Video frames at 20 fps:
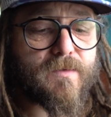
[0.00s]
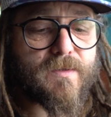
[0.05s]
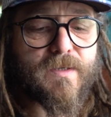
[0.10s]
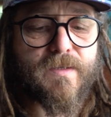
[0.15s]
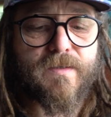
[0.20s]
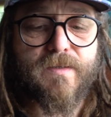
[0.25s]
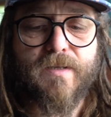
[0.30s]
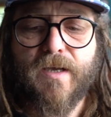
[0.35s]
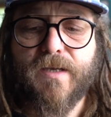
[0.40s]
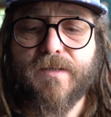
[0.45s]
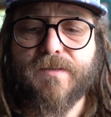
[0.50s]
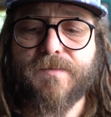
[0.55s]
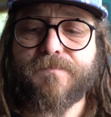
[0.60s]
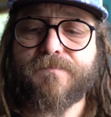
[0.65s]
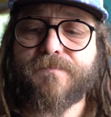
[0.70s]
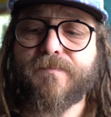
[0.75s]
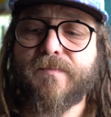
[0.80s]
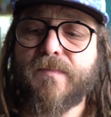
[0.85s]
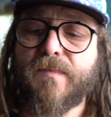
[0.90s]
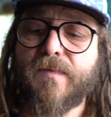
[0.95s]
Don't need that.
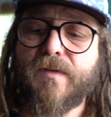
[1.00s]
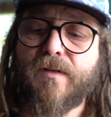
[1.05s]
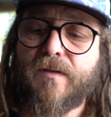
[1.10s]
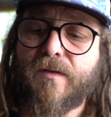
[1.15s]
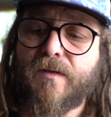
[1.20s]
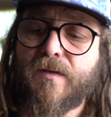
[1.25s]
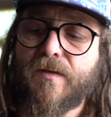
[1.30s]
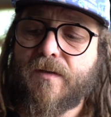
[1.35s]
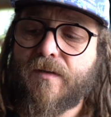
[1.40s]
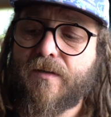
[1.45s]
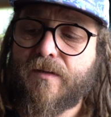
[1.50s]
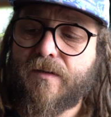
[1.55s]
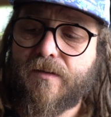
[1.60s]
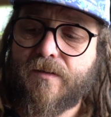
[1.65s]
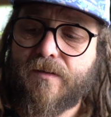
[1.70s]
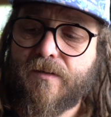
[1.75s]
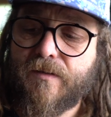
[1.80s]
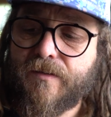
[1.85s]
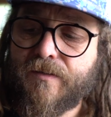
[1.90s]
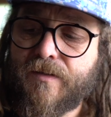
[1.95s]

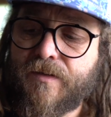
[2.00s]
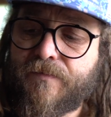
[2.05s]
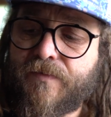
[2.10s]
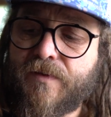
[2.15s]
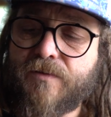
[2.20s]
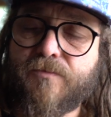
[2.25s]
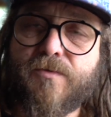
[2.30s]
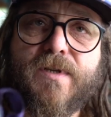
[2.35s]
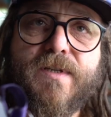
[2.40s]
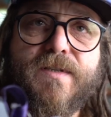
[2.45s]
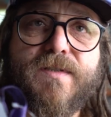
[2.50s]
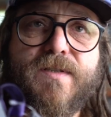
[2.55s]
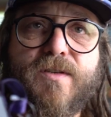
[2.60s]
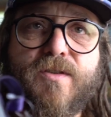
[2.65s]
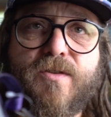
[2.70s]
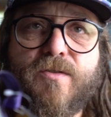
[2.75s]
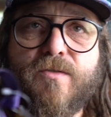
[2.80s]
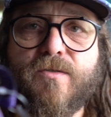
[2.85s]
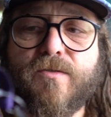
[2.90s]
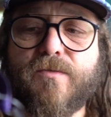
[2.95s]
They feel really
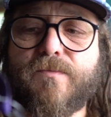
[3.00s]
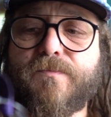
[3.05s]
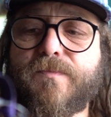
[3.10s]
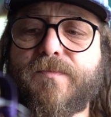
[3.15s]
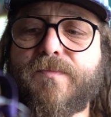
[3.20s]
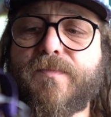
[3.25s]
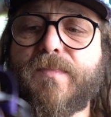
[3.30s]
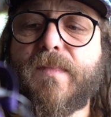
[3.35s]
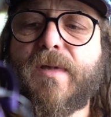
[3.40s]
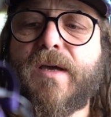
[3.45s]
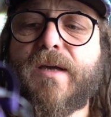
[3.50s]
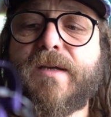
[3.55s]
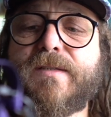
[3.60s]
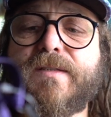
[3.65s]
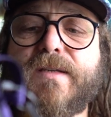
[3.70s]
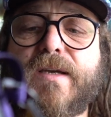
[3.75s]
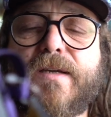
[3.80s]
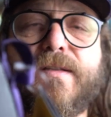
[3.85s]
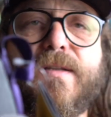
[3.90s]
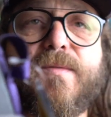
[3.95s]
secure. I
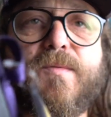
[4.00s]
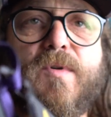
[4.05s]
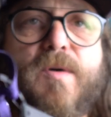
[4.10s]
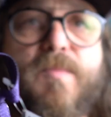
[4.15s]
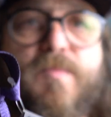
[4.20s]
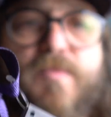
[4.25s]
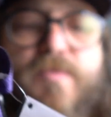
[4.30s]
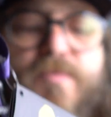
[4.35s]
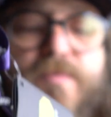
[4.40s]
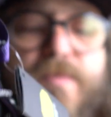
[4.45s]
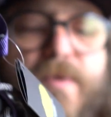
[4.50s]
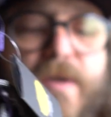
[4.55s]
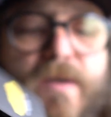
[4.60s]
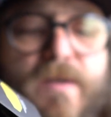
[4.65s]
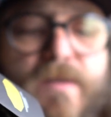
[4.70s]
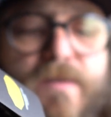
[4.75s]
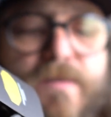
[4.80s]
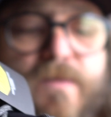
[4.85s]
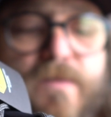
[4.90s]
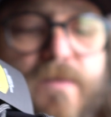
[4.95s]
tied them up,
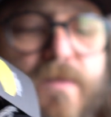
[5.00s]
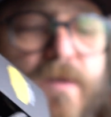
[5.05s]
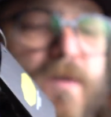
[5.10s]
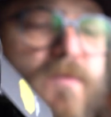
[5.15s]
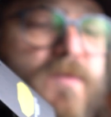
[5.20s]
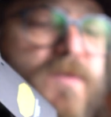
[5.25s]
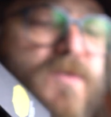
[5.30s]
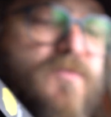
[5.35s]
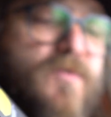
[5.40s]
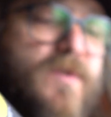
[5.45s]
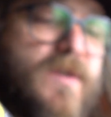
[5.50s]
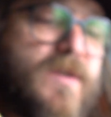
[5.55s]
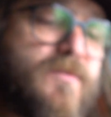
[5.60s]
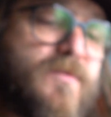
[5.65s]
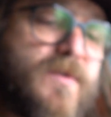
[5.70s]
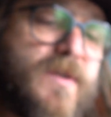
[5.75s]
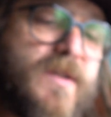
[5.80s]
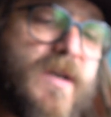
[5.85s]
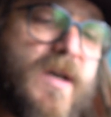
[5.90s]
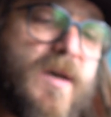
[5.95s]
and I was
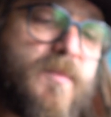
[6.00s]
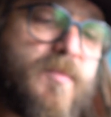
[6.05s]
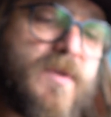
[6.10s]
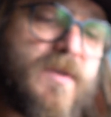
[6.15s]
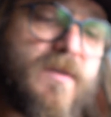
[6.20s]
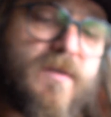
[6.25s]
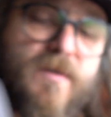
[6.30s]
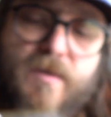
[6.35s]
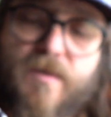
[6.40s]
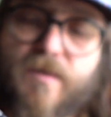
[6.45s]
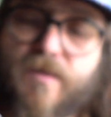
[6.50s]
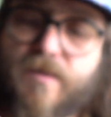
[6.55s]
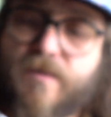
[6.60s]
really happy.